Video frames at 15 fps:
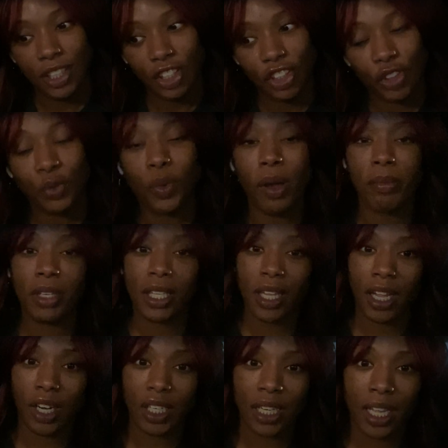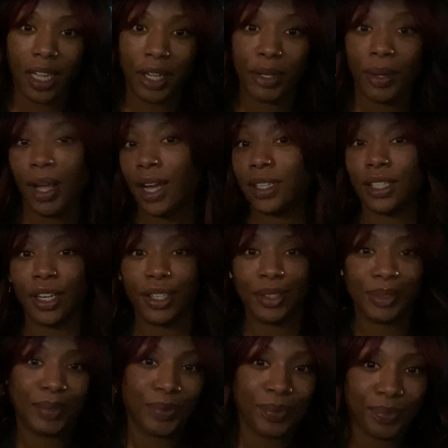You want me to care now? I
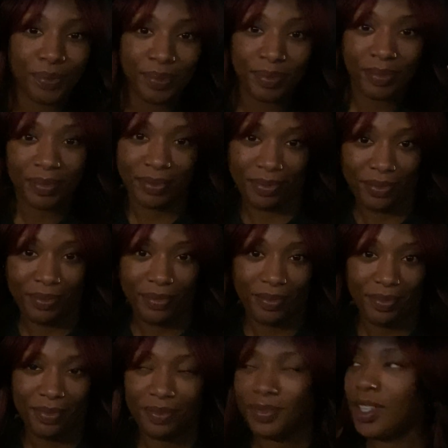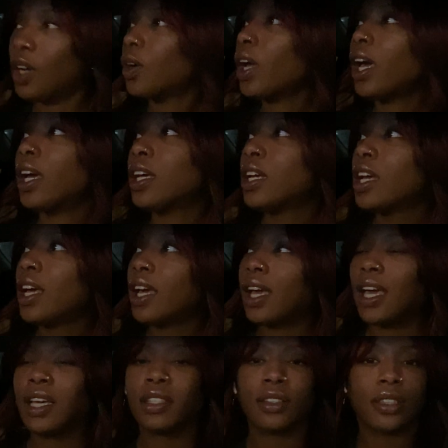don't. Okay?
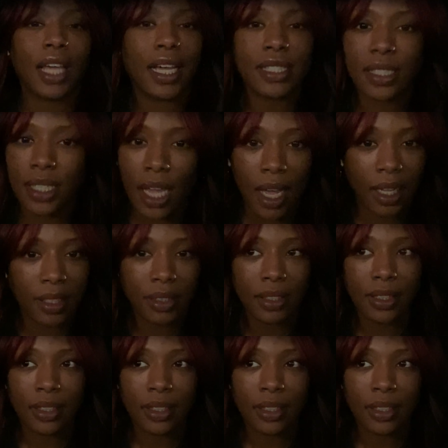And that's not